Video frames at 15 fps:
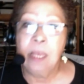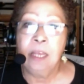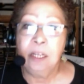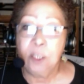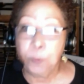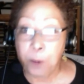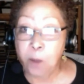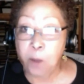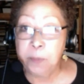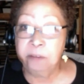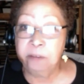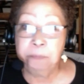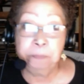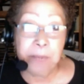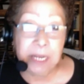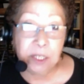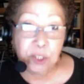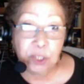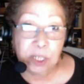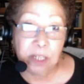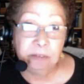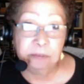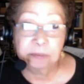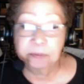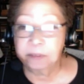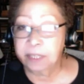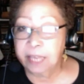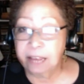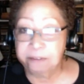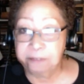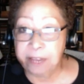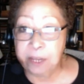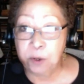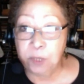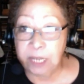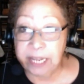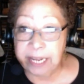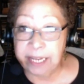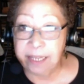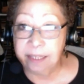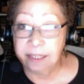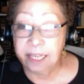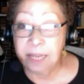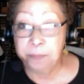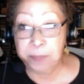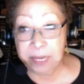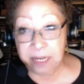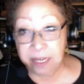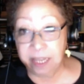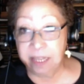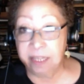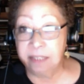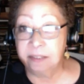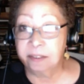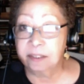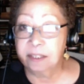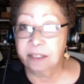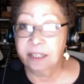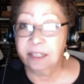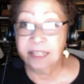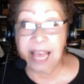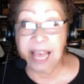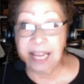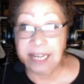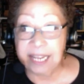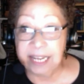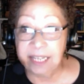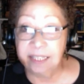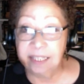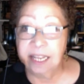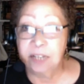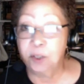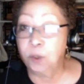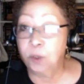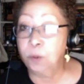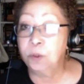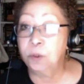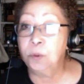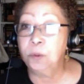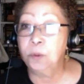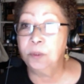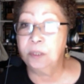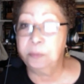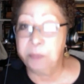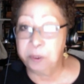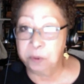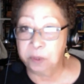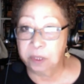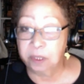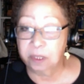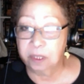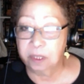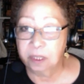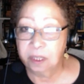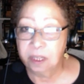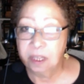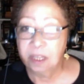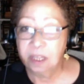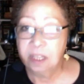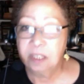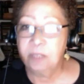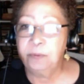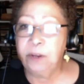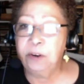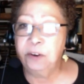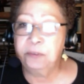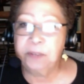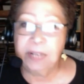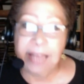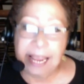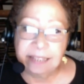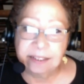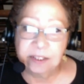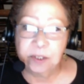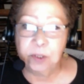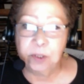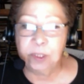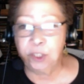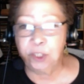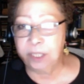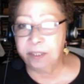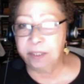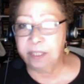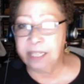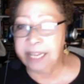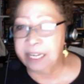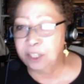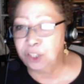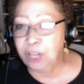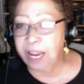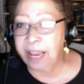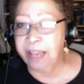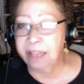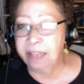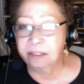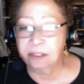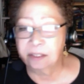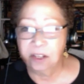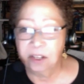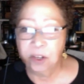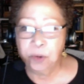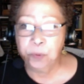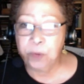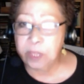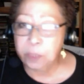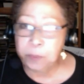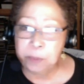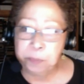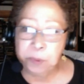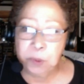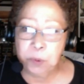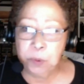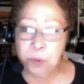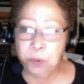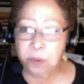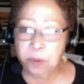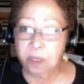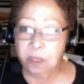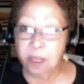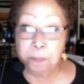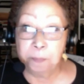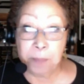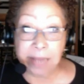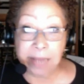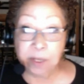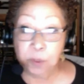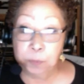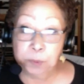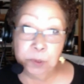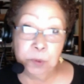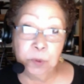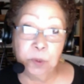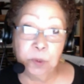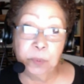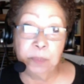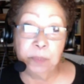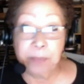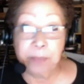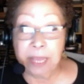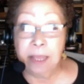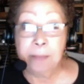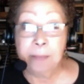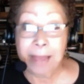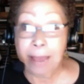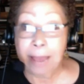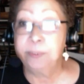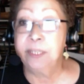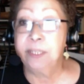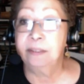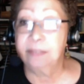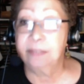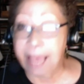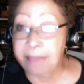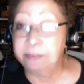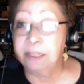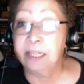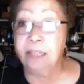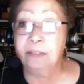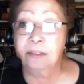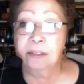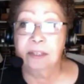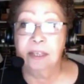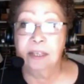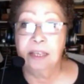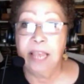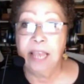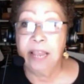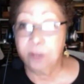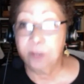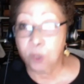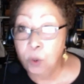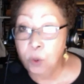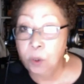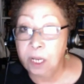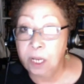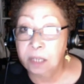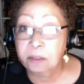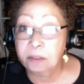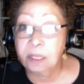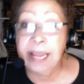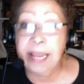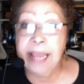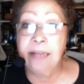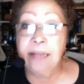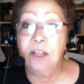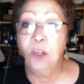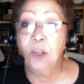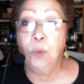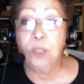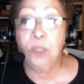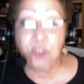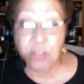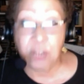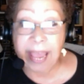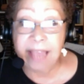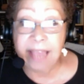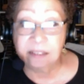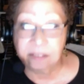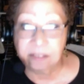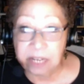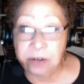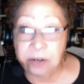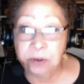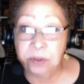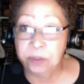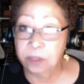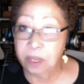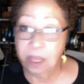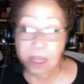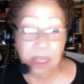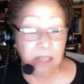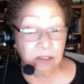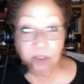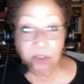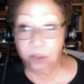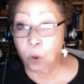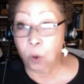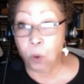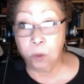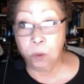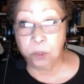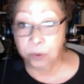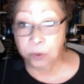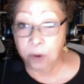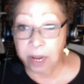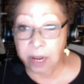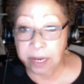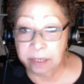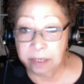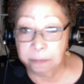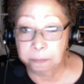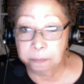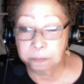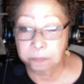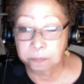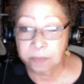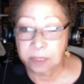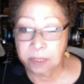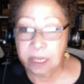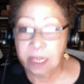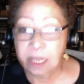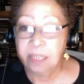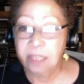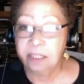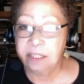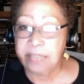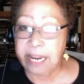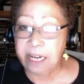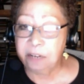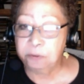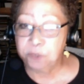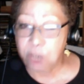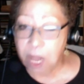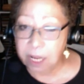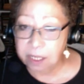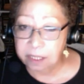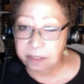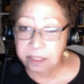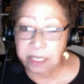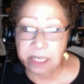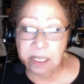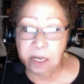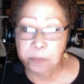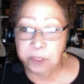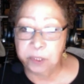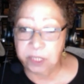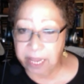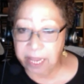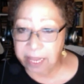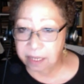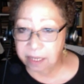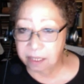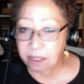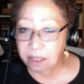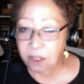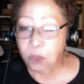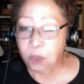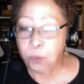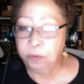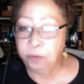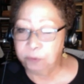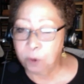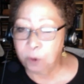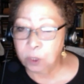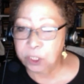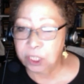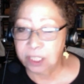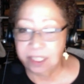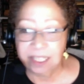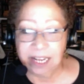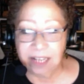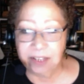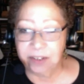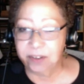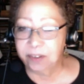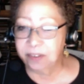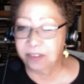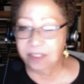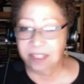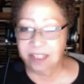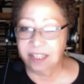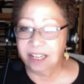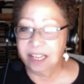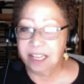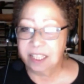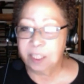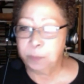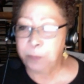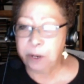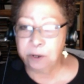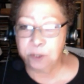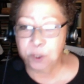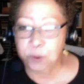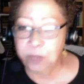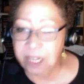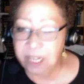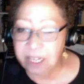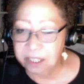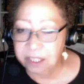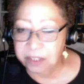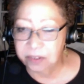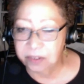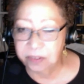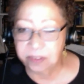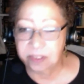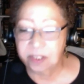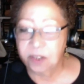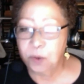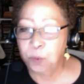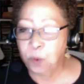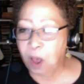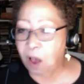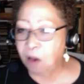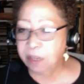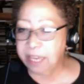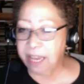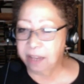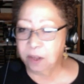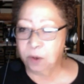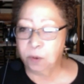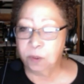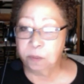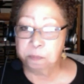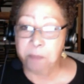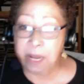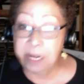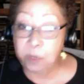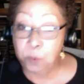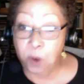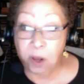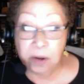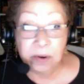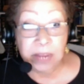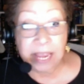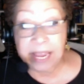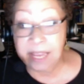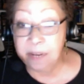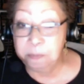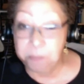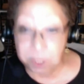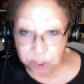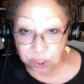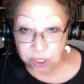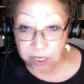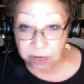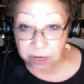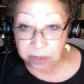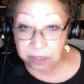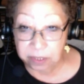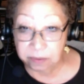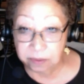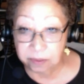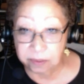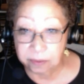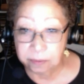Department of Big Chief, cafe au lait and beignets, galette and couscous and milk. Sphere of classical and Dixieland jazz, rhythm and blues, Bayou blues with Baptist Catholics, and the Ku Klux Klan with jazz singers and souls crying. State of Chocolate City number 10 with fortune tellers and spiritual healers, wall geckos, muddy water, and missionaries.